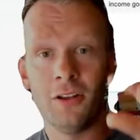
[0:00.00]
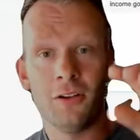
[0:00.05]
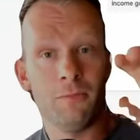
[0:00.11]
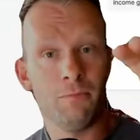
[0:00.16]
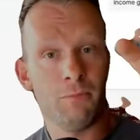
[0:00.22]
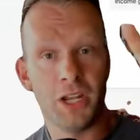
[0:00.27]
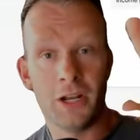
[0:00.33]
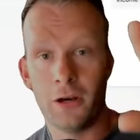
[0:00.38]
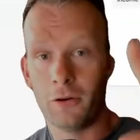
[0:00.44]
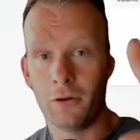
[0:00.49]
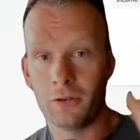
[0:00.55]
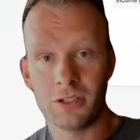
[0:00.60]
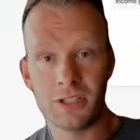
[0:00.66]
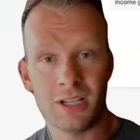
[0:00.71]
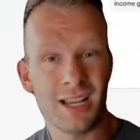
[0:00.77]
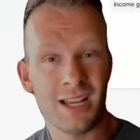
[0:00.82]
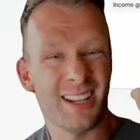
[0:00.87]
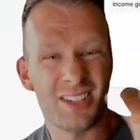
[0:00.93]

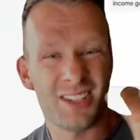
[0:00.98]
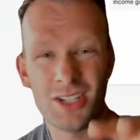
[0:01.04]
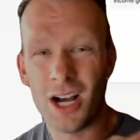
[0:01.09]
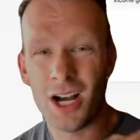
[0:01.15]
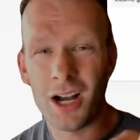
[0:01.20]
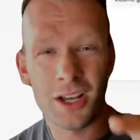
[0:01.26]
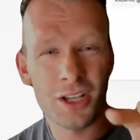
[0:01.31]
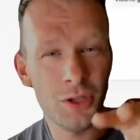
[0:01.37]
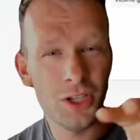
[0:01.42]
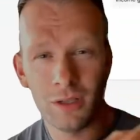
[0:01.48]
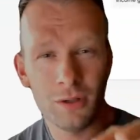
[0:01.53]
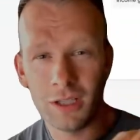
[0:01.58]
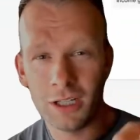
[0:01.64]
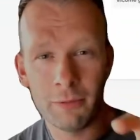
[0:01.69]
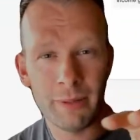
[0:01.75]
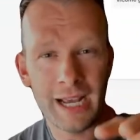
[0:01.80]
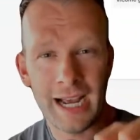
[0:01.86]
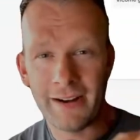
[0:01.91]
kind of stalking you a little
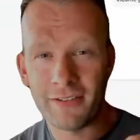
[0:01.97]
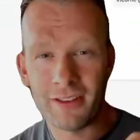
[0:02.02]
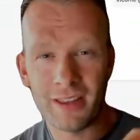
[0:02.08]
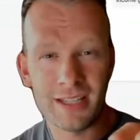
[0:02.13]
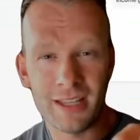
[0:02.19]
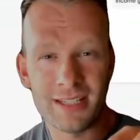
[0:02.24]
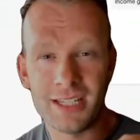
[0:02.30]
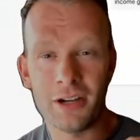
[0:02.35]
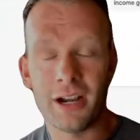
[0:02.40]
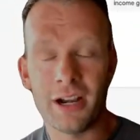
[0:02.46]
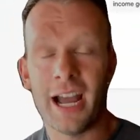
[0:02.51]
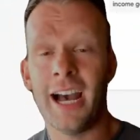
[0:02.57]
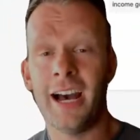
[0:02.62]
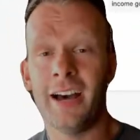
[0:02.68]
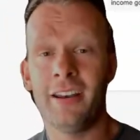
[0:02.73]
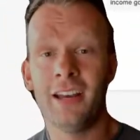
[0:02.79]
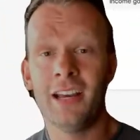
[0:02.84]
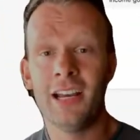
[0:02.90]
bit after they see your
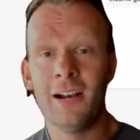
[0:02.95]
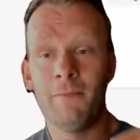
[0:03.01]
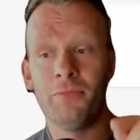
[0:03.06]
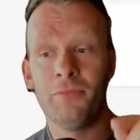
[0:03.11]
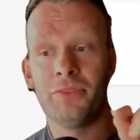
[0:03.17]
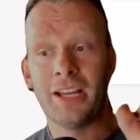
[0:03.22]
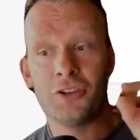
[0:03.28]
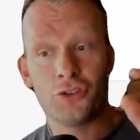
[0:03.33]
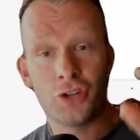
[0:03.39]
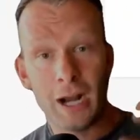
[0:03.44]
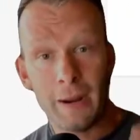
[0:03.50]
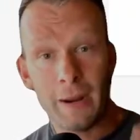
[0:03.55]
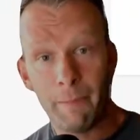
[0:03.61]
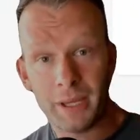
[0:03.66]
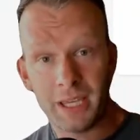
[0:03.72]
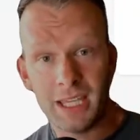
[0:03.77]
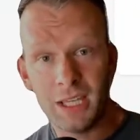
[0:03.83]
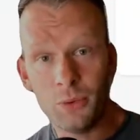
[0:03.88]
ad. They drop a
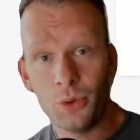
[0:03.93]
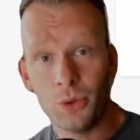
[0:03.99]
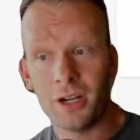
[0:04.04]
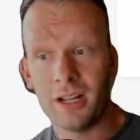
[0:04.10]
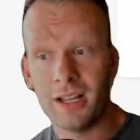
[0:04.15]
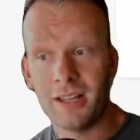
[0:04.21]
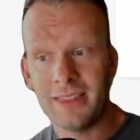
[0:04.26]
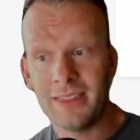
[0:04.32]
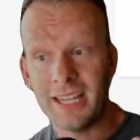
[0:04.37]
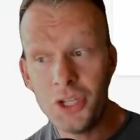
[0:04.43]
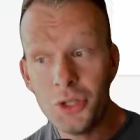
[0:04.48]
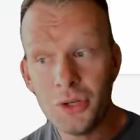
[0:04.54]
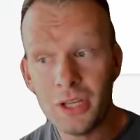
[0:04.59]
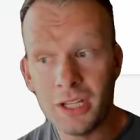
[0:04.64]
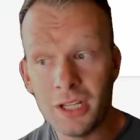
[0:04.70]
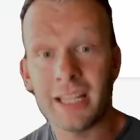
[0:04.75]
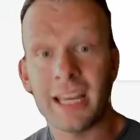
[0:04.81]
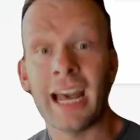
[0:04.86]
keyword, then you
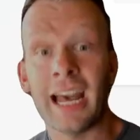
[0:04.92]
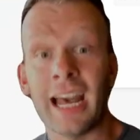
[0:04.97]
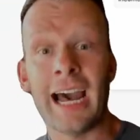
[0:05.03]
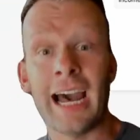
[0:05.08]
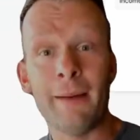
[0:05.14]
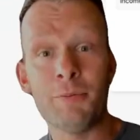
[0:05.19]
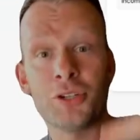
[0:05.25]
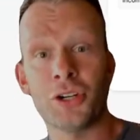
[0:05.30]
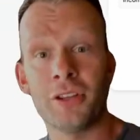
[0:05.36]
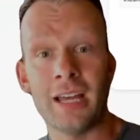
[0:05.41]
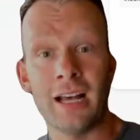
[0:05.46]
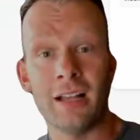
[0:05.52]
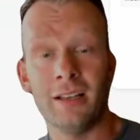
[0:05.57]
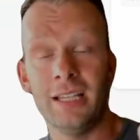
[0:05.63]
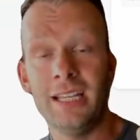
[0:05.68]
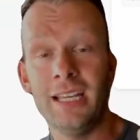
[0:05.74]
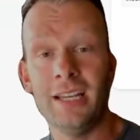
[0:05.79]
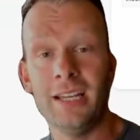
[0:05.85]
can capture that
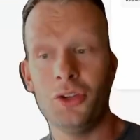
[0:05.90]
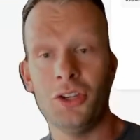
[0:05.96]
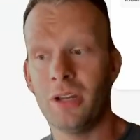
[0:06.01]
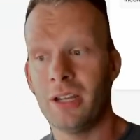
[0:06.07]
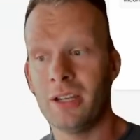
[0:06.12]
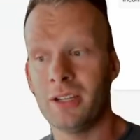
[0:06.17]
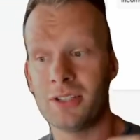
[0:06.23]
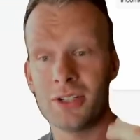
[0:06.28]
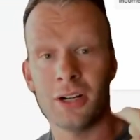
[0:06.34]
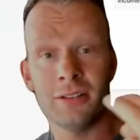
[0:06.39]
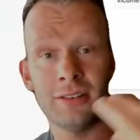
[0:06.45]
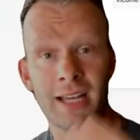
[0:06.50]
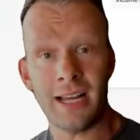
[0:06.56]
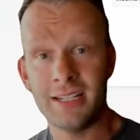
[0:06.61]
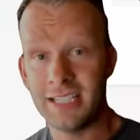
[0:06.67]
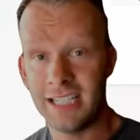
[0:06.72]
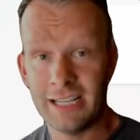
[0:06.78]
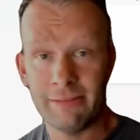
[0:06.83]
lead. You can start
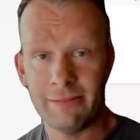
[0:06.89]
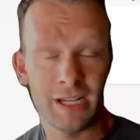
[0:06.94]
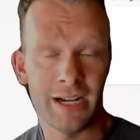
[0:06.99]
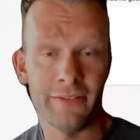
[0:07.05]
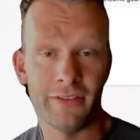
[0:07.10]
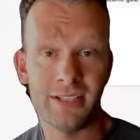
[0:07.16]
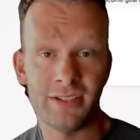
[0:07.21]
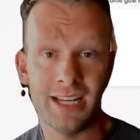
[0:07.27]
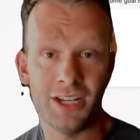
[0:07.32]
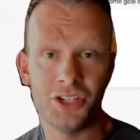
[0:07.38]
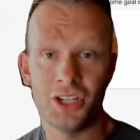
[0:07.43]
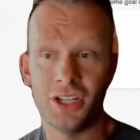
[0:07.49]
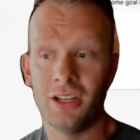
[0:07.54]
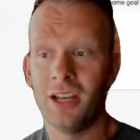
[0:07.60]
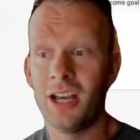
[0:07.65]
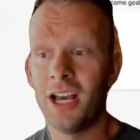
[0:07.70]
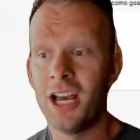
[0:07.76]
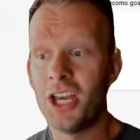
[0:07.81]
that DM conversation.
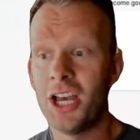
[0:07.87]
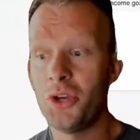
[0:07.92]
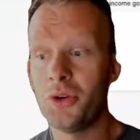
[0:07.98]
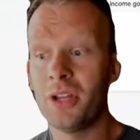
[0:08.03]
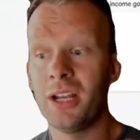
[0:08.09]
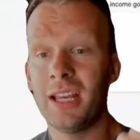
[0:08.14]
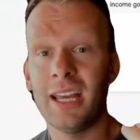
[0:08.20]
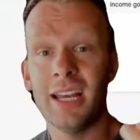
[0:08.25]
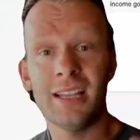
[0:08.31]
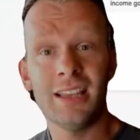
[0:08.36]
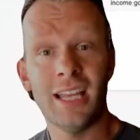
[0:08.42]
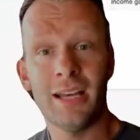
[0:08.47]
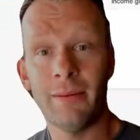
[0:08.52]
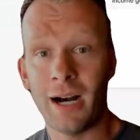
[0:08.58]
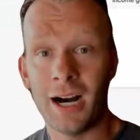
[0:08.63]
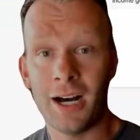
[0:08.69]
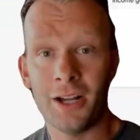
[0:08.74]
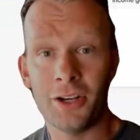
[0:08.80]
You can get them
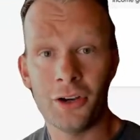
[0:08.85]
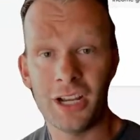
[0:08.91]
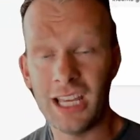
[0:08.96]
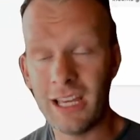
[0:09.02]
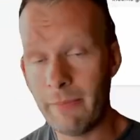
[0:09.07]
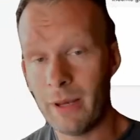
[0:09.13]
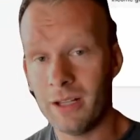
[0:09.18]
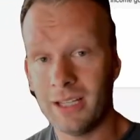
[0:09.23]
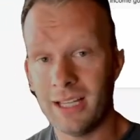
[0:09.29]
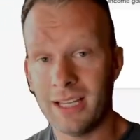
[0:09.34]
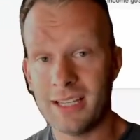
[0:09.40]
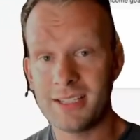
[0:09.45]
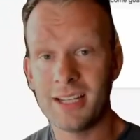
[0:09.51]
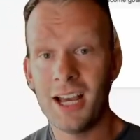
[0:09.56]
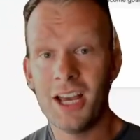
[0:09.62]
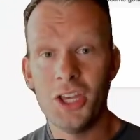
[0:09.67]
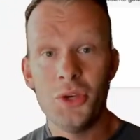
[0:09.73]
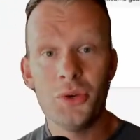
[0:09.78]
on your email list.
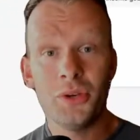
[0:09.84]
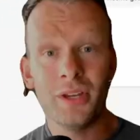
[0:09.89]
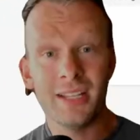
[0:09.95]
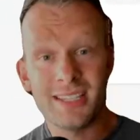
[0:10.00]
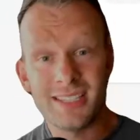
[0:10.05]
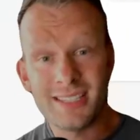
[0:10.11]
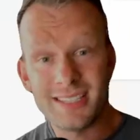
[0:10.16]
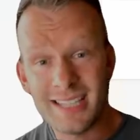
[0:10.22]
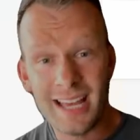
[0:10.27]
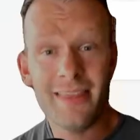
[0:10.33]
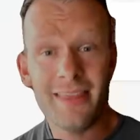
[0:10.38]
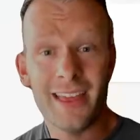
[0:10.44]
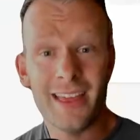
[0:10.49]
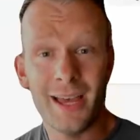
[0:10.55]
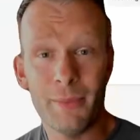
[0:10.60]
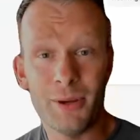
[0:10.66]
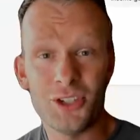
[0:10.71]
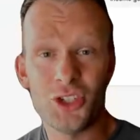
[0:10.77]
You can send
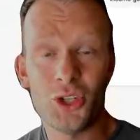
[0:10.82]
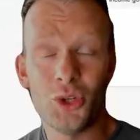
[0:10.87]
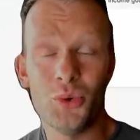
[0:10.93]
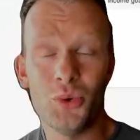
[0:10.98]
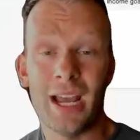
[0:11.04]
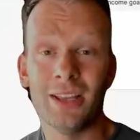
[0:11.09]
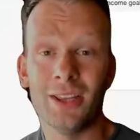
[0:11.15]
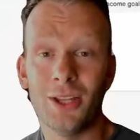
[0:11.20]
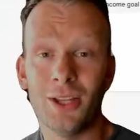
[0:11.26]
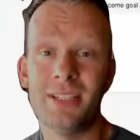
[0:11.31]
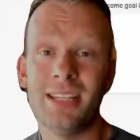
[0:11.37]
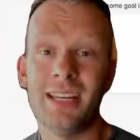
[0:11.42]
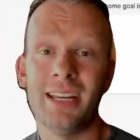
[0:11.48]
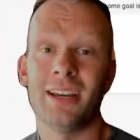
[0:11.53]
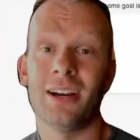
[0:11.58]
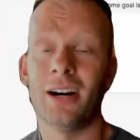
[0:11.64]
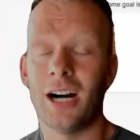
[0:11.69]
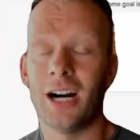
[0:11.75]
them to a low
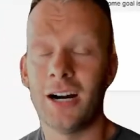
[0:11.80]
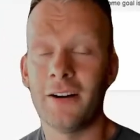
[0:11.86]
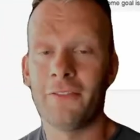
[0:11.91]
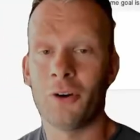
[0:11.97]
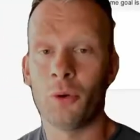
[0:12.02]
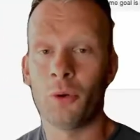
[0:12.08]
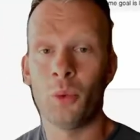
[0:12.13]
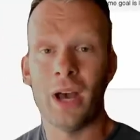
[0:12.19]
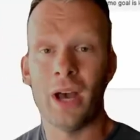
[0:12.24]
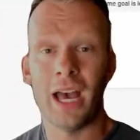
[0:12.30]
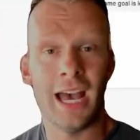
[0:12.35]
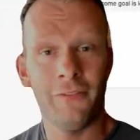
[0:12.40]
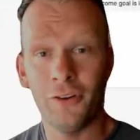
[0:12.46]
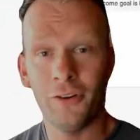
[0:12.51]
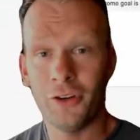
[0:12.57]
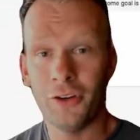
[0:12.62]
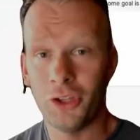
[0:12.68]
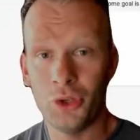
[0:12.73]
ticket offer. Whatever
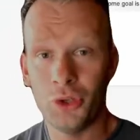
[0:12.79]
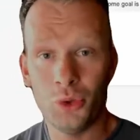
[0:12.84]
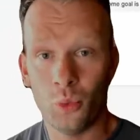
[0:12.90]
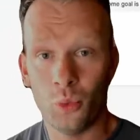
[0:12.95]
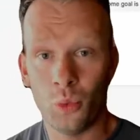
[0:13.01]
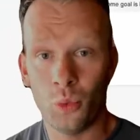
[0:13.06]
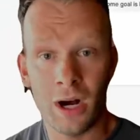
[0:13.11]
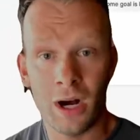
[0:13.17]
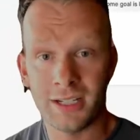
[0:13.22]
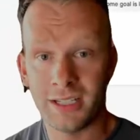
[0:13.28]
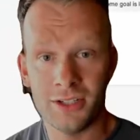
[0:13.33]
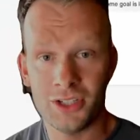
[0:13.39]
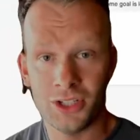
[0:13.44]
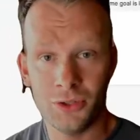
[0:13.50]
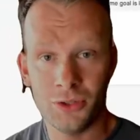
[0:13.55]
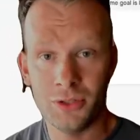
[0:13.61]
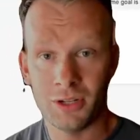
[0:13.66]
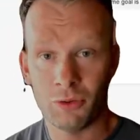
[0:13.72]
you want to
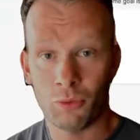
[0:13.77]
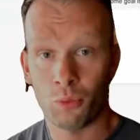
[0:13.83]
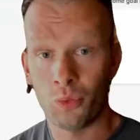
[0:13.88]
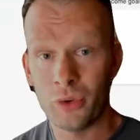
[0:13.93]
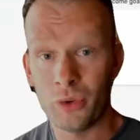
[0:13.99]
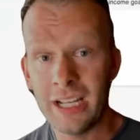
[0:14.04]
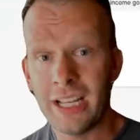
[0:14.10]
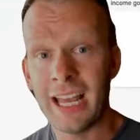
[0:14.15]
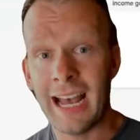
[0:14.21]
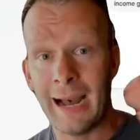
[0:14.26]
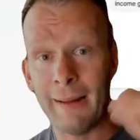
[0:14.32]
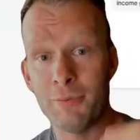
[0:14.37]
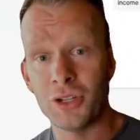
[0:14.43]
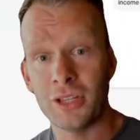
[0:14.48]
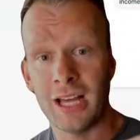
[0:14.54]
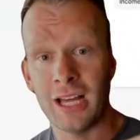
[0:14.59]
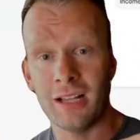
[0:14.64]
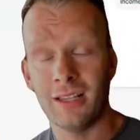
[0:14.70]
do to recapture
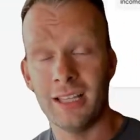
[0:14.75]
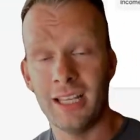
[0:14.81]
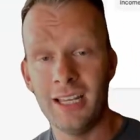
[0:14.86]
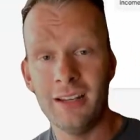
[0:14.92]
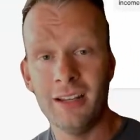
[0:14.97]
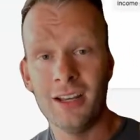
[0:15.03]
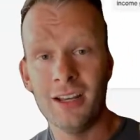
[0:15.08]
that lead,